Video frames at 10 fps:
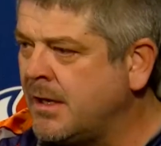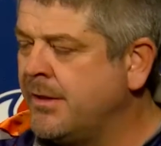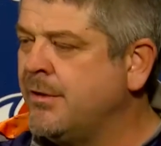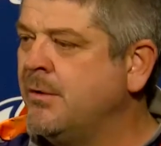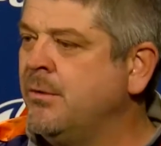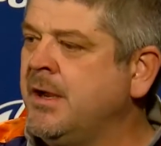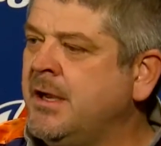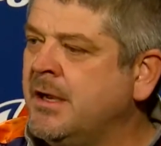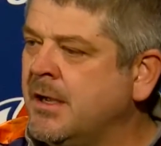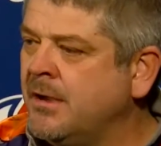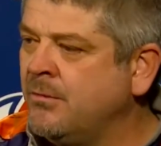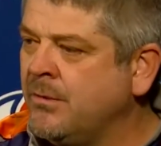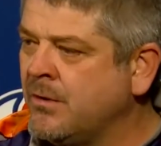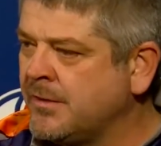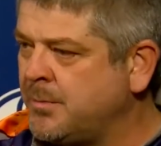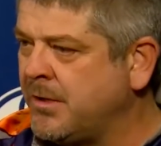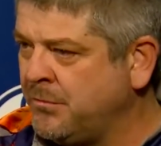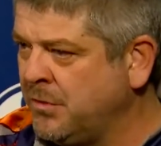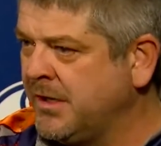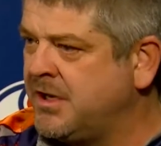I thought we wanted to play
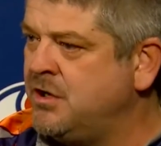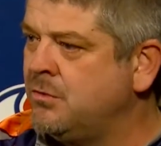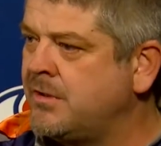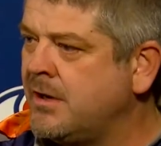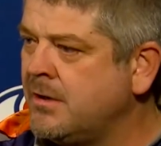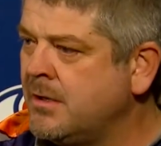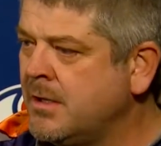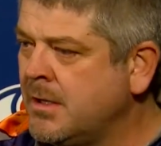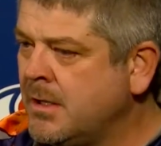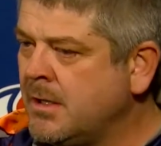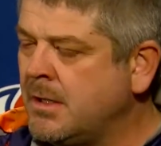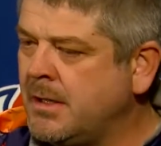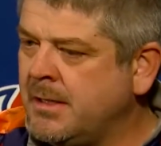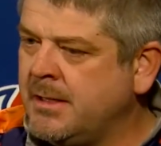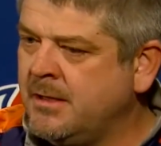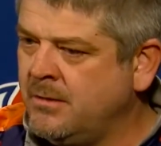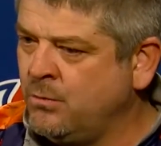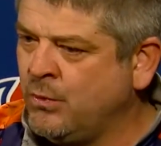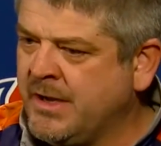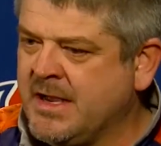really cute there.
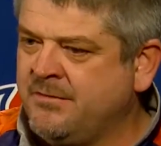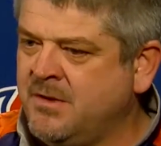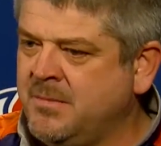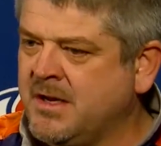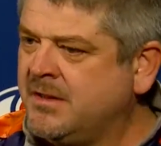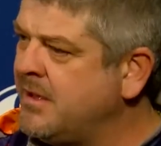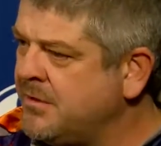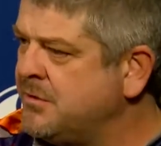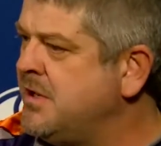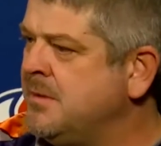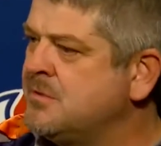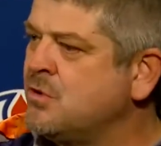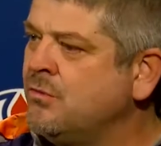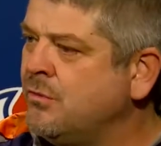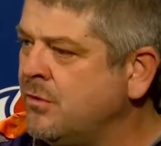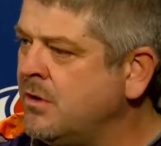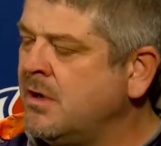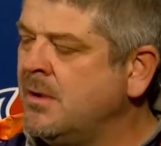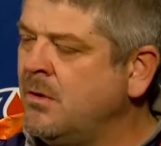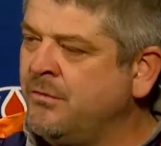We haven't been in the other team's
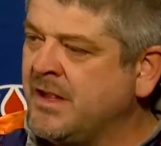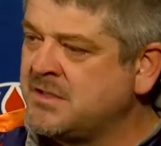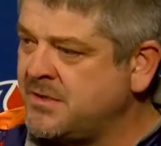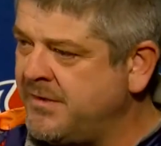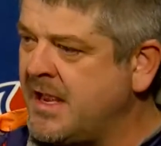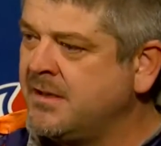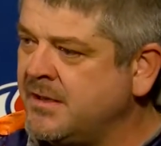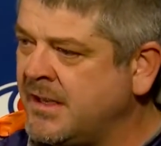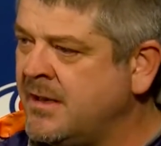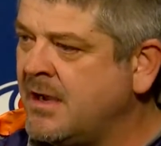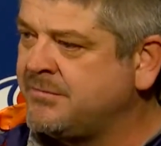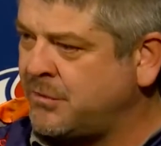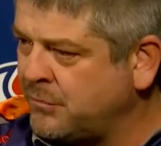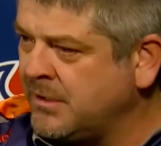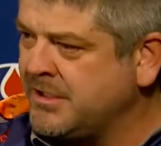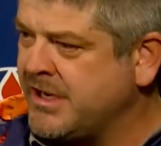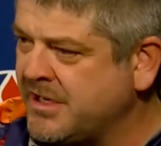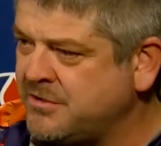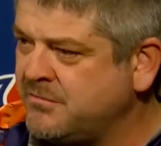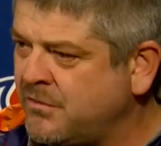offensive end enough to really
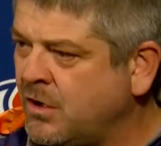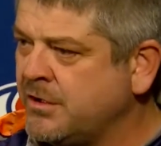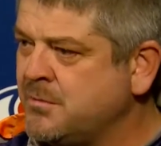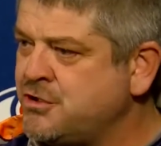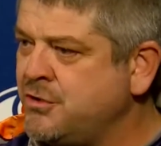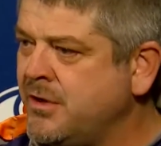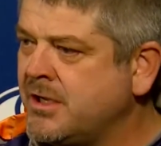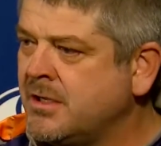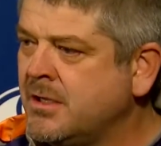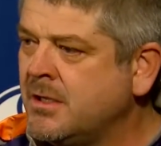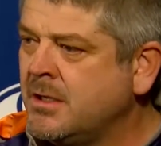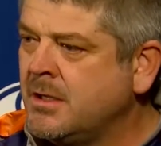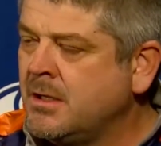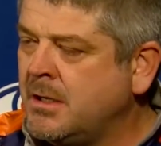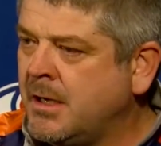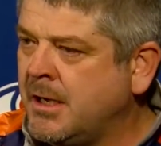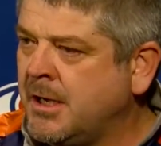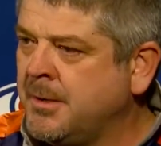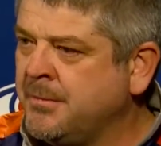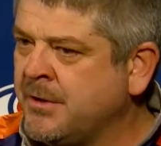get volume shooting.
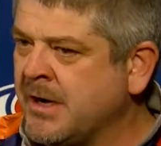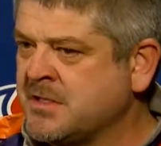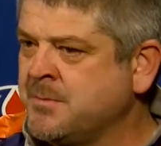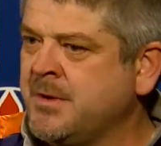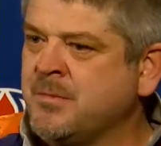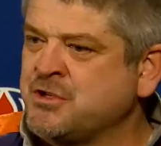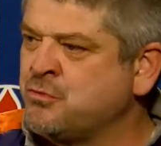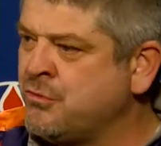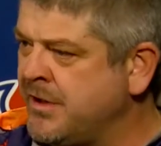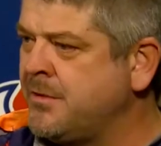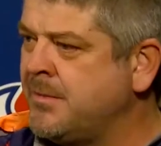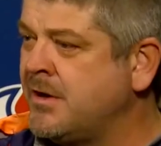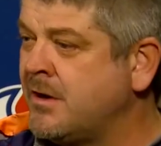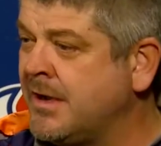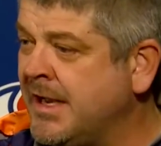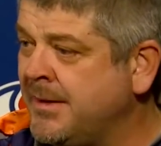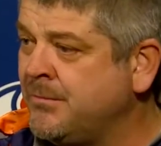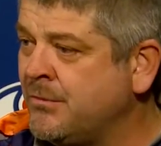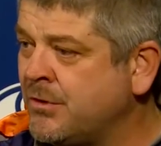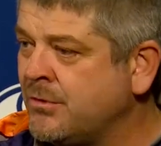There hasn't been much rhythm in our
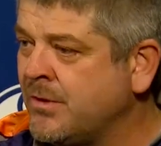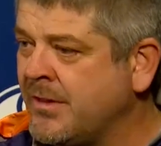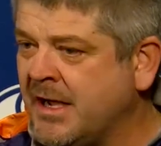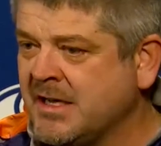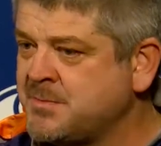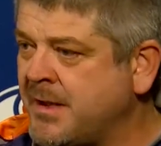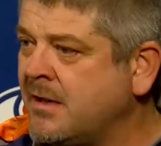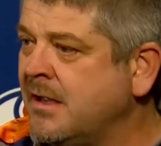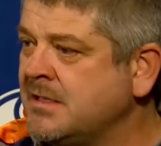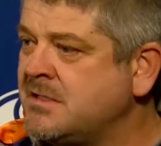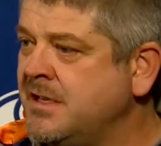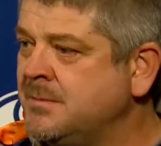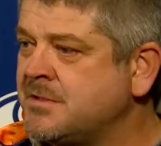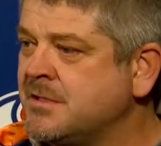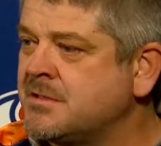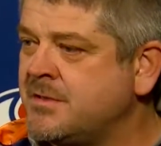game. We're one of the highest penalized teams